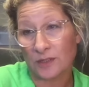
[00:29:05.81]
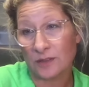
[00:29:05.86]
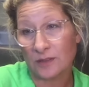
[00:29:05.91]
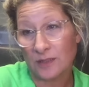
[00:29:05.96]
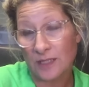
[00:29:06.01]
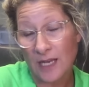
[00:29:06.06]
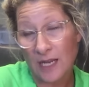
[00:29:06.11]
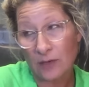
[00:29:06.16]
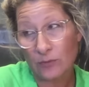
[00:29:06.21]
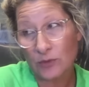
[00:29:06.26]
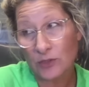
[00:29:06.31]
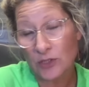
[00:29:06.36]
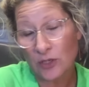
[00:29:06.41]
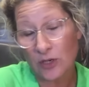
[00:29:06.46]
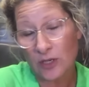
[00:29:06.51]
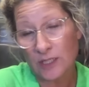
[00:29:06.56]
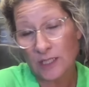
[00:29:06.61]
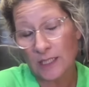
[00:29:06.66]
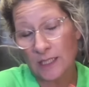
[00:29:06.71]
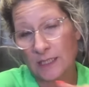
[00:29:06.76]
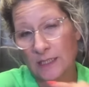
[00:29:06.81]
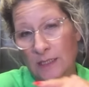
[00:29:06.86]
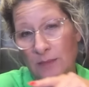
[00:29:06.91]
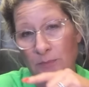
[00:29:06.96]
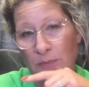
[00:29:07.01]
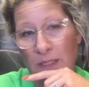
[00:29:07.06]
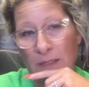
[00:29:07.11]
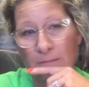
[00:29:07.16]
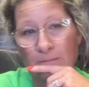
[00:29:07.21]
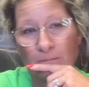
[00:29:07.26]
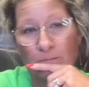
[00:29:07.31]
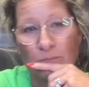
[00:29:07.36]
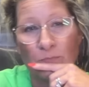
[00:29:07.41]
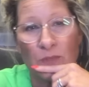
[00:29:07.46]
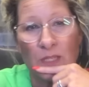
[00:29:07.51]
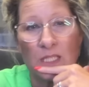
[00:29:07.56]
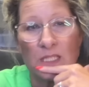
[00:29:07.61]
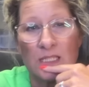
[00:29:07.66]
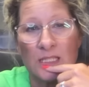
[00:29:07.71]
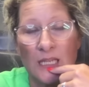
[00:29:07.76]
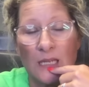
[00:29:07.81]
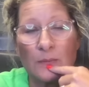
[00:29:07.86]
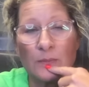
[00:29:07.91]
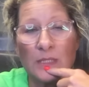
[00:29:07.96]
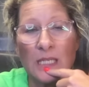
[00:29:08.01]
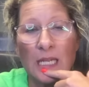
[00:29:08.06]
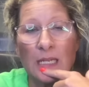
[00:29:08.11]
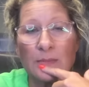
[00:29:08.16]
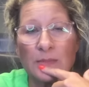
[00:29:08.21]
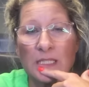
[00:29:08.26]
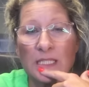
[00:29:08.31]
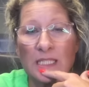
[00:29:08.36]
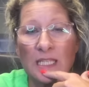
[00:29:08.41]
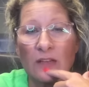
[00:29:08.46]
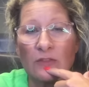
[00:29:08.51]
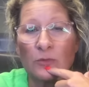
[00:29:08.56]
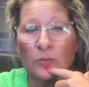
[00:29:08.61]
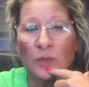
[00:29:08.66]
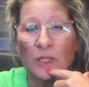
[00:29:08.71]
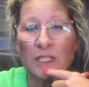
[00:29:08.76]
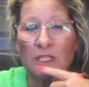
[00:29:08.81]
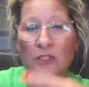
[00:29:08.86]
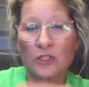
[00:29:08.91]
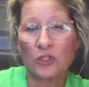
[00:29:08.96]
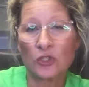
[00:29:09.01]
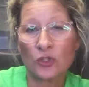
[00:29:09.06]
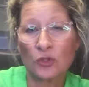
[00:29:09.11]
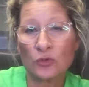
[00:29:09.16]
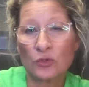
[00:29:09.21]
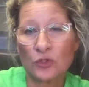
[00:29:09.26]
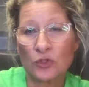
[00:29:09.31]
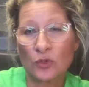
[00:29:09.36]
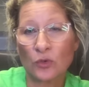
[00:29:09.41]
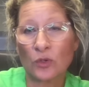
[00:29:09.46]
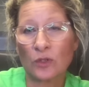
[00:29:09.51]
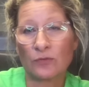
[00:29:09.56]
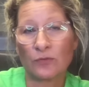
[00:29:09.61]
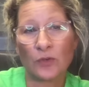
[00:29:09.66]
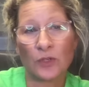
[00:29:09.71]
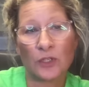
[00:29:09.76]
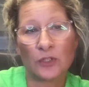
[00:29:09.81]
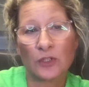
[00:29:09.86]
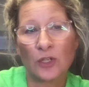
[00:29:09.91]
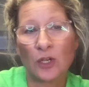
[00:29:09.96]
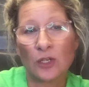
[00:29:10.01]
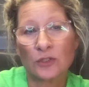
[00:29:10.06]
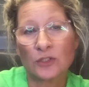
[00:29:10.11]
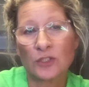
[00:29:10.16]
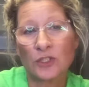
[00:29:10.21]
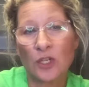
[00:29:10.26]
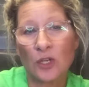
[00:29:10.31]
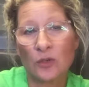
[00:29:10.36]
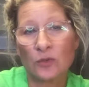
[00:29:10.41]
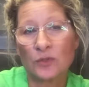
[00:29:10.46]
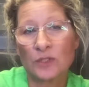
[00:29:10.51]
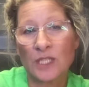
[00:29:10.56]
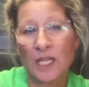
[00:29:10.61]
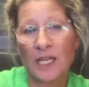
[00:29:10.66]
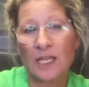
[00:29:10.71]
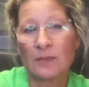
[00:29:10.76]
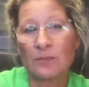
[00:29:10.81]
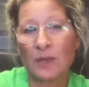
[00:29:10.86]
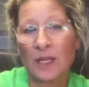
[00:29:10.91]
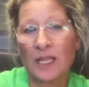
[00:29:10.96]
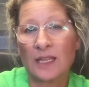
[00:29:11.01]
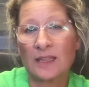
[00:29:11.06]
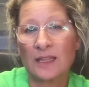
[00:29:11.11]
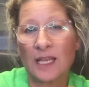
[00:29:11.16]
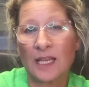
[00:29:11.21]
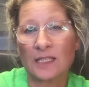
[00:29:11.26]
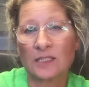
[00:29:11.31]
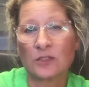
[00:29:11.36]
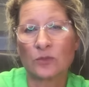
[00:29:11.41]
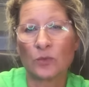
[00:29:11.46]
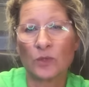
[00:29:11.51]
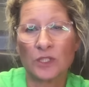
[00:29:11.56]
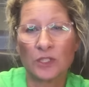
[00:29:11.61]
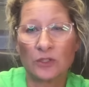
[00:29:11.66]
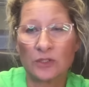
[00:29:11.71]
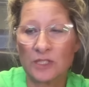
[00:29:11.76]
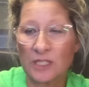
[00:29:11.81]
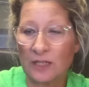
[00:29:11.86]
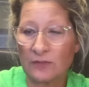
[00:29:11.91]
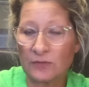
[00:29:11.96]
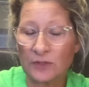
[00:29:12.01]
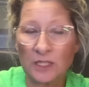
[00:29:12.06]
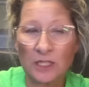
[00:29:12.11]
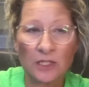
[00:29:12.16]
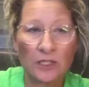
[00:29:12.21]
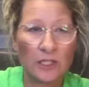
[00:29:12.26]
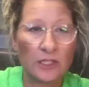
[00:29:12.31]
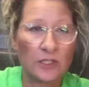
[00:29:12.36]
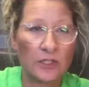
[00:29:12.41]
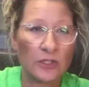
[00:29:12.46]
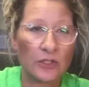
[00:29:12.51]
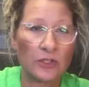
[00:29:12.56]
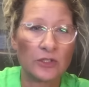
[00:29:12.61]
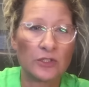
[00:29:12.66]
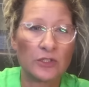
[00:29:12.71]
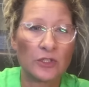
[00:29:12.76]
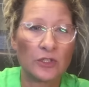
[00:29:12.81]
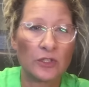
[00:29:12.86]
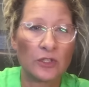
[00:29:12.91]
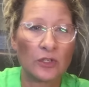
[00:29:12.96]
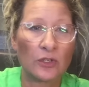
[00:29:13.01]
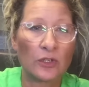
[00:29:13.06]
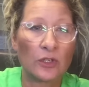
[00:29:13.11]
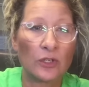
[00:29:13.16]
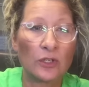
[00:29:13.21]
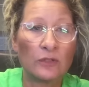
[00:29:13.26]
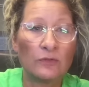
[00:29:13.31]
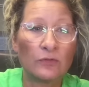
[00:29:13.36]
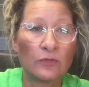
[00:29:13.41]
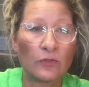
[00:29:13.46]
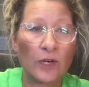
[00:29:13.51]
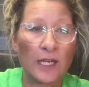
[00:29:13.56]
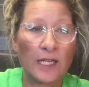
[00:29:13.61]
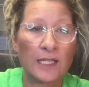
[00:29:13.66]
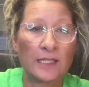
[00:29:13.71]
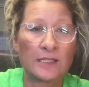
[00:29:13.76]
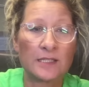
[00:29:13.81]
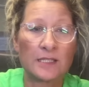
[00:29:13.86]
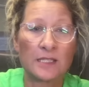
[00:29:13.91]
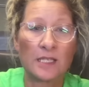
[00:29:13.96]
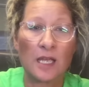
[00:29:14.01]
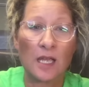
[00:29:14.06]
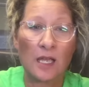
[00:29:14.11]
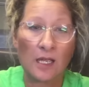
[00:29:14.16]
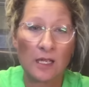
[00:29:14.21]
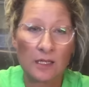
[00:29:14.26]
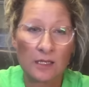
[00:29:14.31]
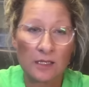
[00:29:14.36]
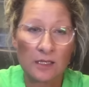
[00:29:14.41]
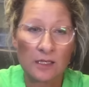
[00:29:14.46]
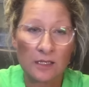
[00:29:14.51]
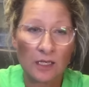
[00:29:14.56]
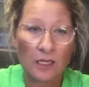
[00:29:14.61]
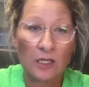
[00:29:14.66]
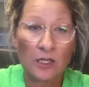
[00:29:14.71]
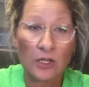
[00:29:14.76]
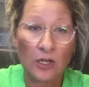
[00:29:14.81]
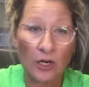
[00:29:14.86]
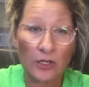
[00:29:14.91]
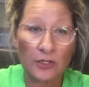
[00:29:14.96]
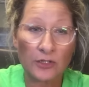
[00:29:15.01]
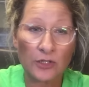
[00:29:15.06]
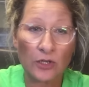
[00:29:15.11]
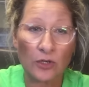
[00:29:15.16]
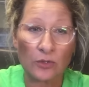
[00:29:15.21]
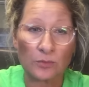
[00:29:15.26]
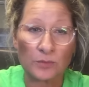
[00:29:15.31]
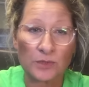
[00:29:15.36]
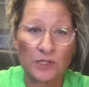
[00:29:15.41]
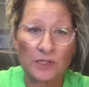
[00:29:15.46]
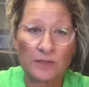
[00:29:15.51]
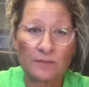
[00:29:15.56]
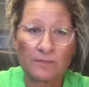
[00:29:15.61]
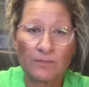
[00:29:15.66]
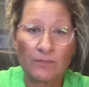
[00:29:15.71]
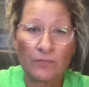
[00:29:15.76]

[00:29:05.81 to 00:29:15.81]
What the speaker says: Now we're talking clipping. Sometimes a 7-blade is too short for your dog's coat type, and that's when you're definitely going to turn to your good friends, guard combs.